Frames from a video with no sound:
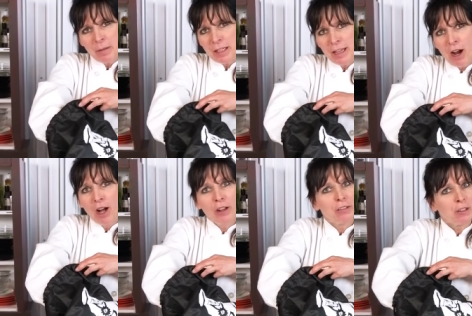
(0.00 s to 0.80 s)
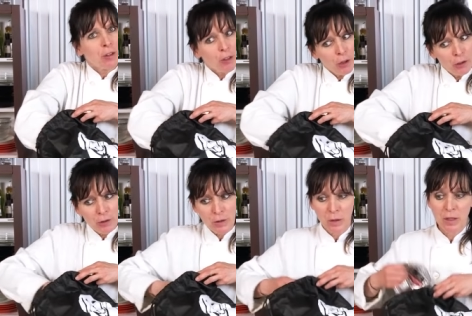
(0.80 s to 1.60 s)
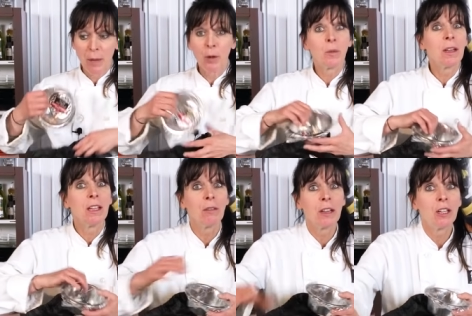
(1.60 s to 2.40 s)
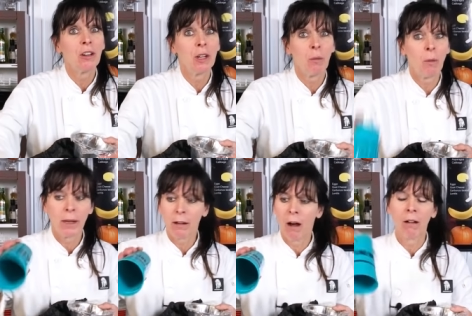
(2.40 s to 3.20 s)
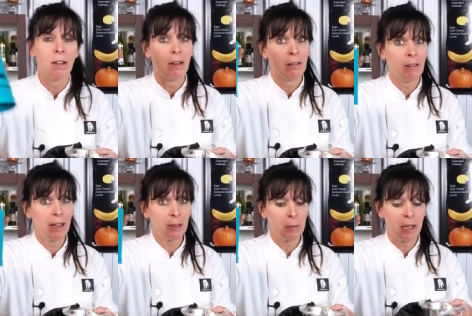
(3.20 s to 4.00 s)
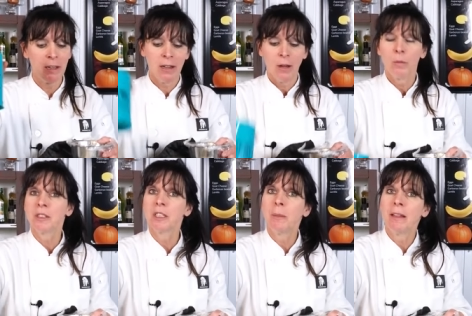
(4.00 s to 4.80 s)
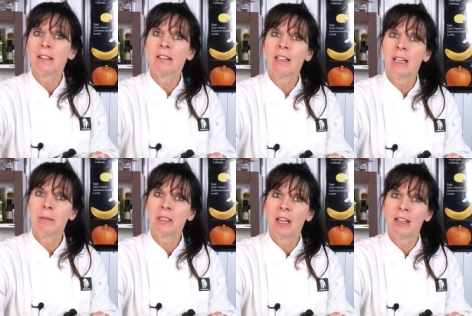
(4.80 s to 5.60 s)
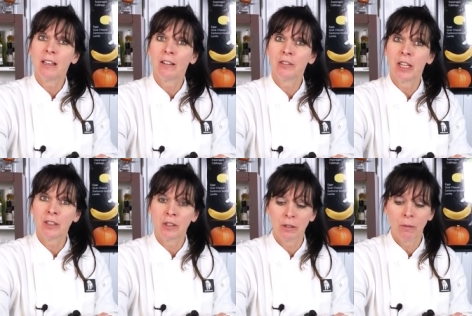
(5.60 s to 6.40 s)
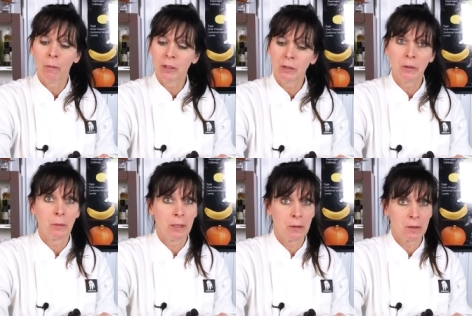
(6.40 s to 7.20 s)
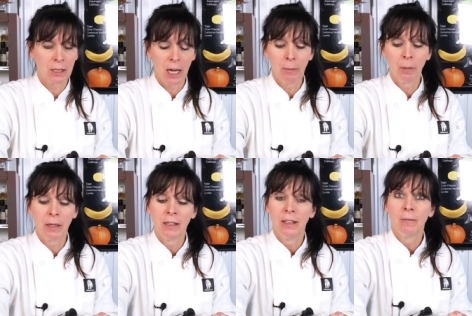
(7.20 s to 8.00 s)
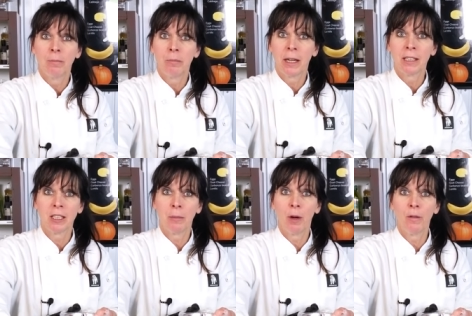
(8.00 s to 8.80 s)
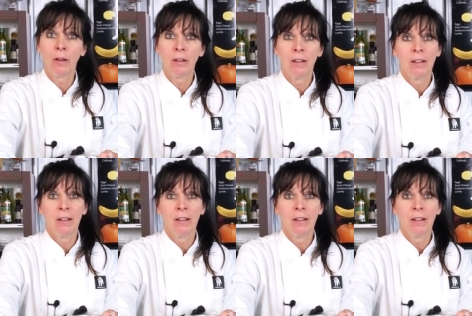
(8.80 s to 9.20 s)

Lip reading: They all are different learners. So some are really, really good at what we call like me, which is basically imitating our gestures. And what we'll do is we use the cup and we make it tip over.